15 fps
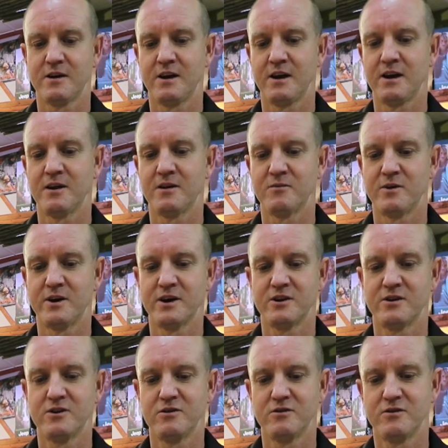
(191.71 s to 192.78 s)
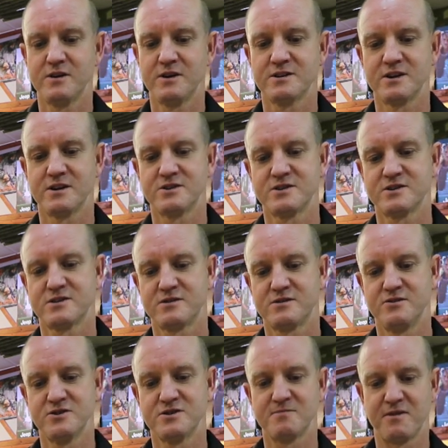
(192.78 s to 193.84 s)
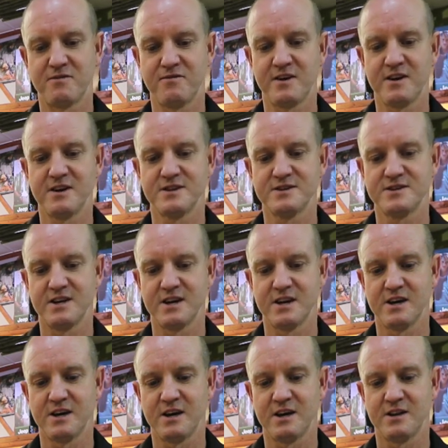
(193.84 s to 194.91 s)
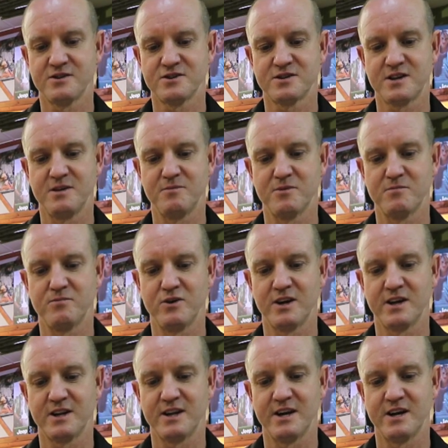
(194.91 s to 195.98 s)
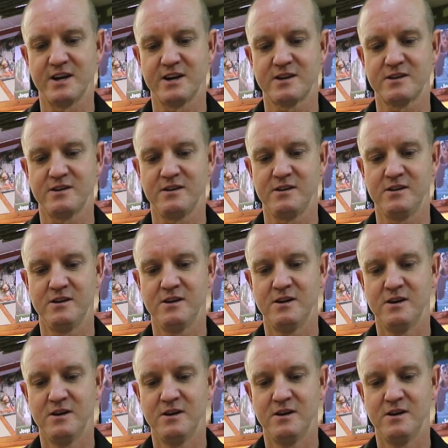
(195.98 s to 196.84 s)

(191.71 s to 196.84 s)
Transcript: And what I do is I just use my fingers here and just keep on pulling it down until